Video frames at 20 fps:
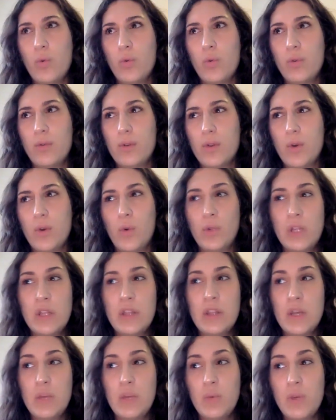the only
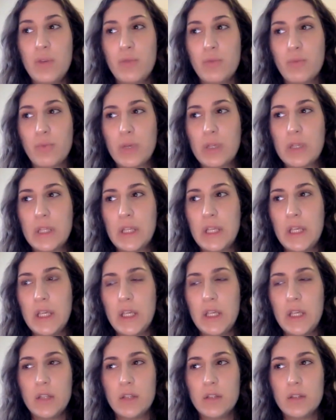thing we've
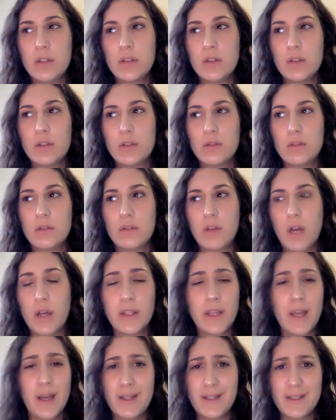really,
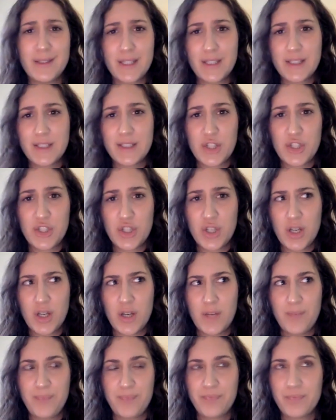again, it's like such
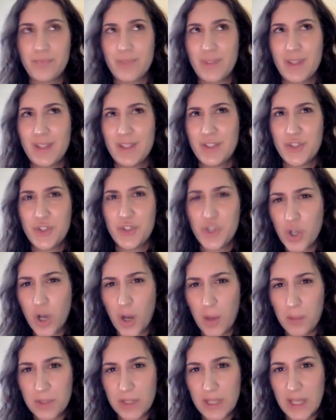a
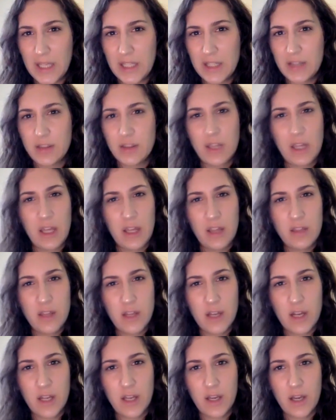complicated thing
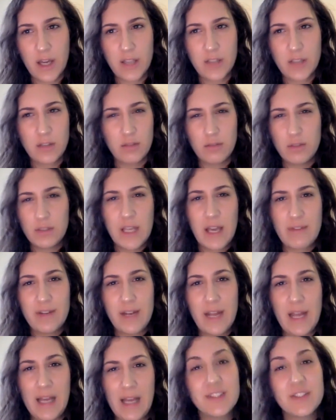that I don't really have
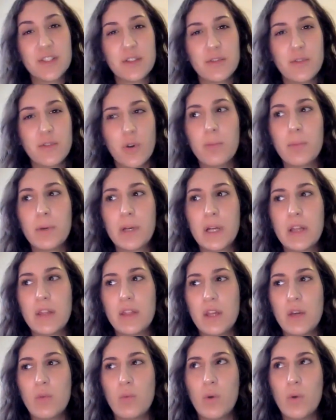an answer for, but I
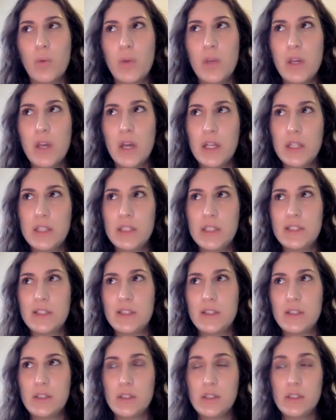think what we kind of
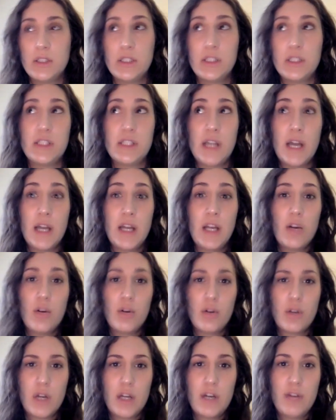just decided
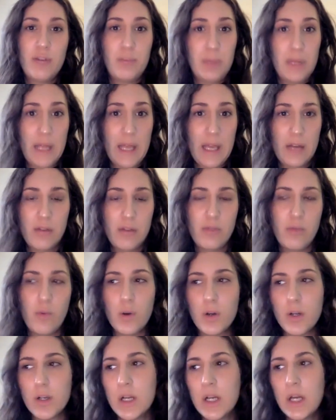or kind of planned
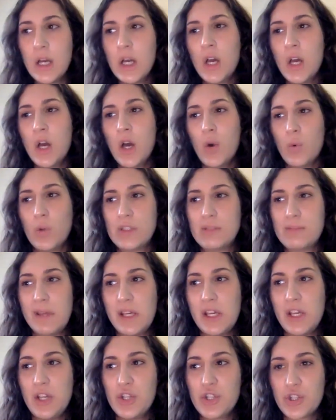for was
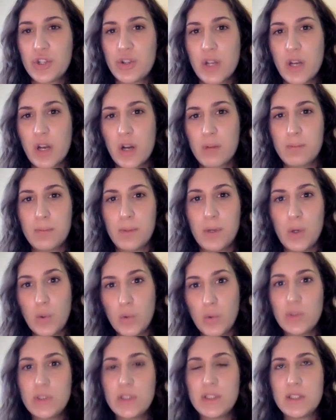making sure that our
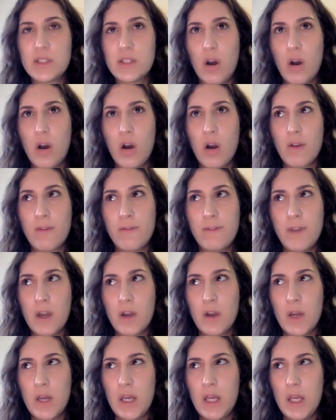posts are
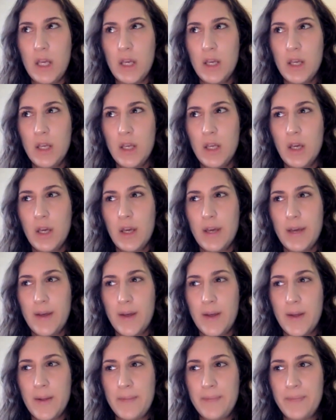very
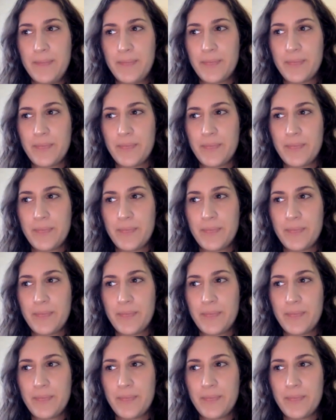um